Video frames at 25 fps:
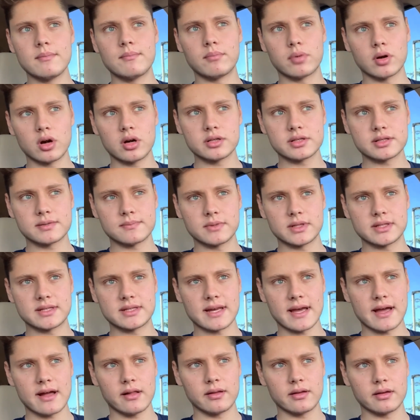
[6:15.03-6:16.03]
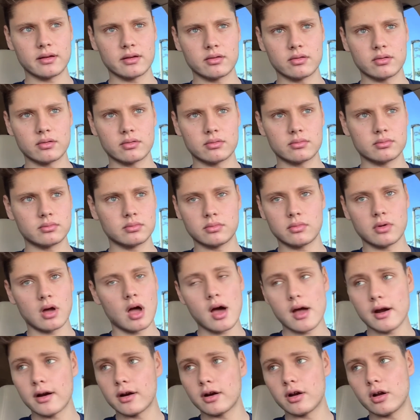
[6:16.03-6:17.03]
bronze metallic.
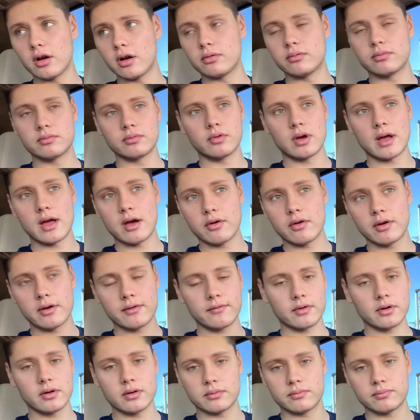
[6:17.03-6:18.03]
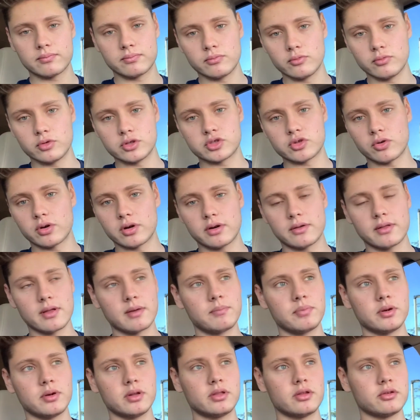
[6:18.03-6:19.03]
I don't know, however, which order they
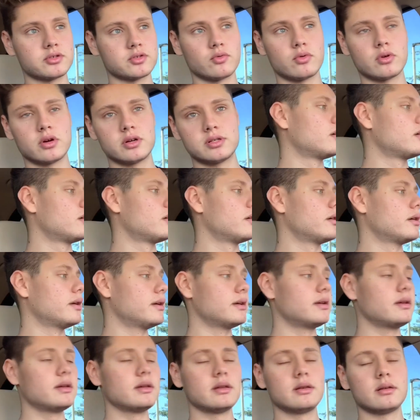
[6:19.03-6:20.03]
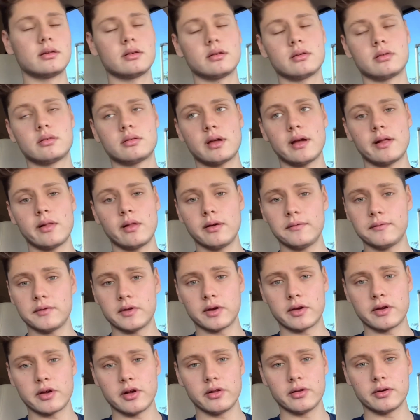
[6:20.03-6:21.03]
put those words. And I love the
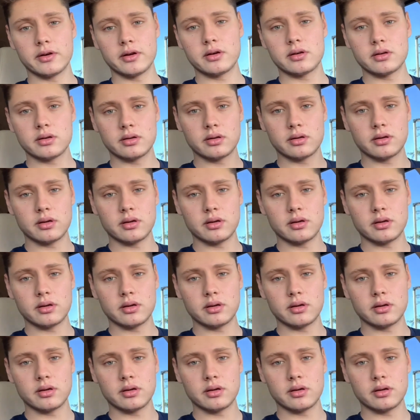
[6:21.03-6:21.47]
color.